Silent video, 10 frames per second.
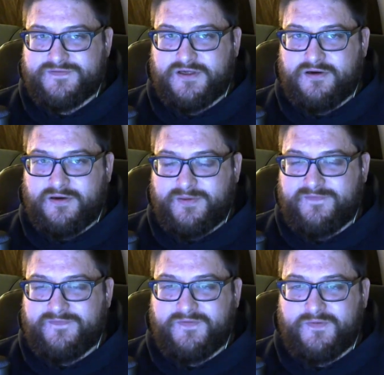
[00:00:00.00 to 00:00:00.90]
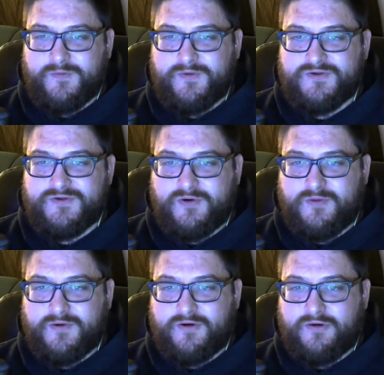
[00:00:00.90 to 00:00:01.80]
believe so. I believe you
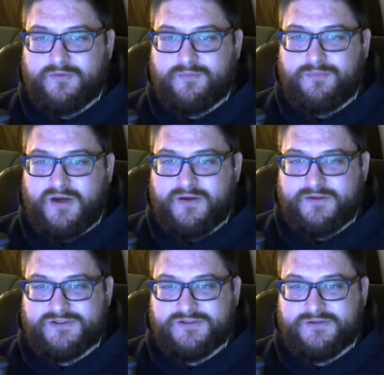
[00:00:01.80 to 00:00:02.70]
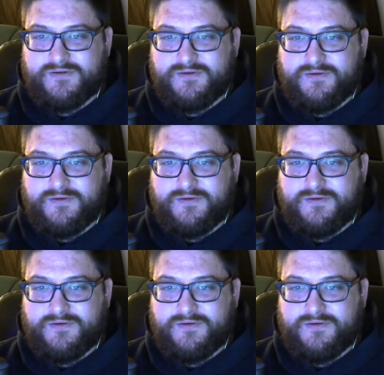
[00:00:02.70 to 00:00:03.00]
use promo code PUNCH.